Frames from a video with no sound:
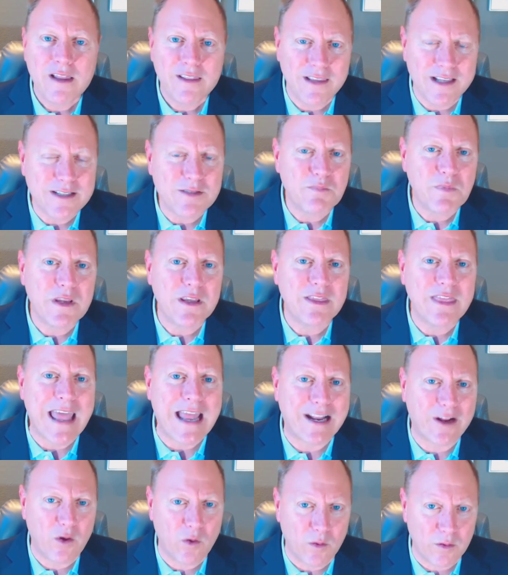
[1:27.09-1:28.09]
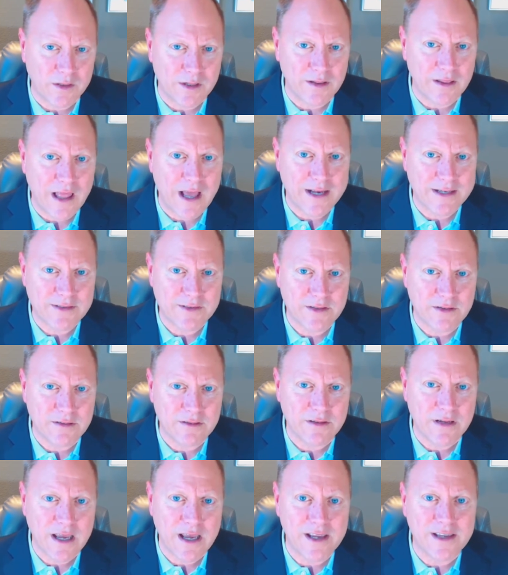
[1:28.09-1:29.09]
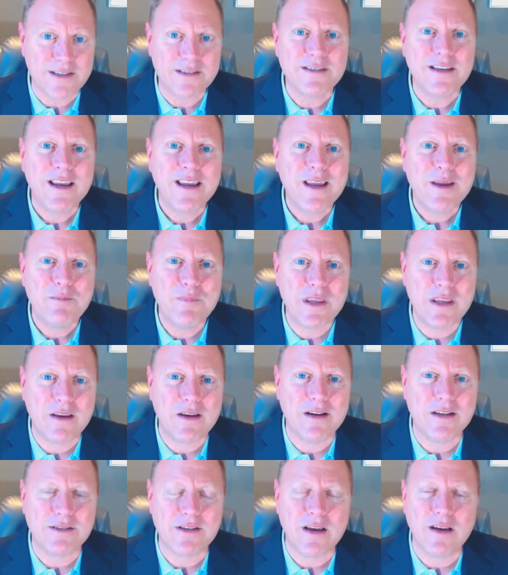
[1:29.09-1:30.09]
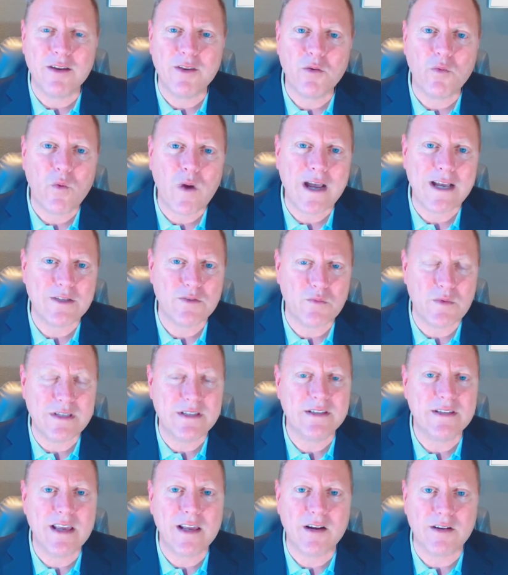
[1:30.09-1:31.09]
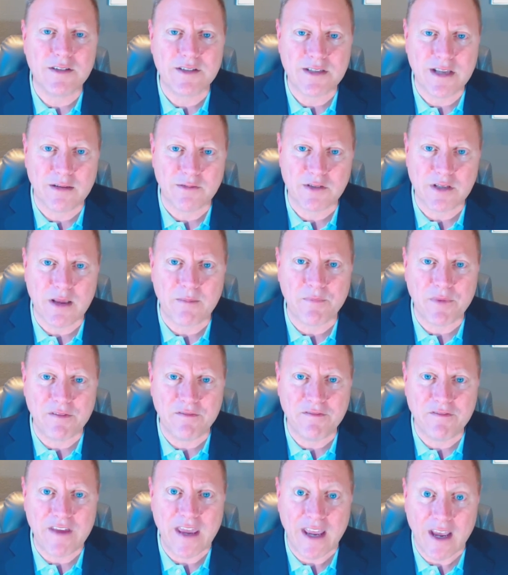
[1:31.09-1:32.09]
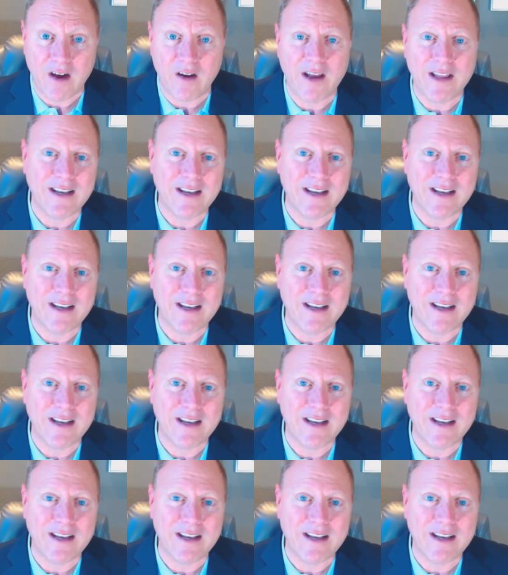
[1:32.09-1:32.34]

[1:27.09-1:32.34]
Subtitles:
Let's be in that Goldilocks zone, guys, because otherwise we set ourselves up to fail.